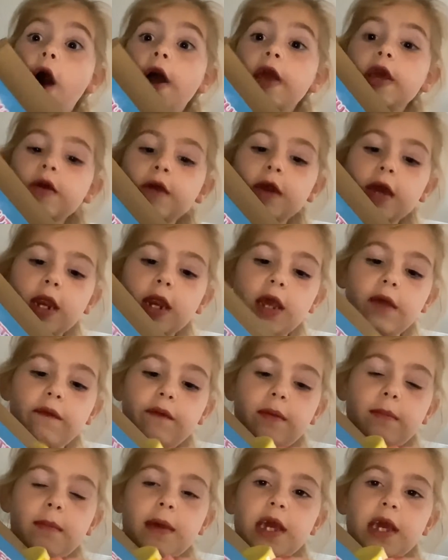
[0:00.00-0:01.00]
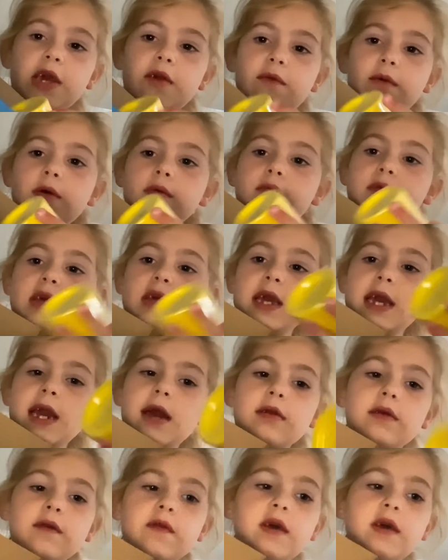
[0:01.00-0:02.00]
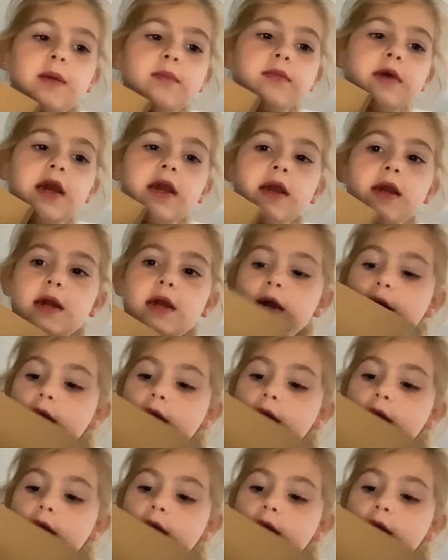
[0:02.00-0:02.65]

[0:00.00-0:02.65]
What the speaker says: can even make your own thing out of them, like,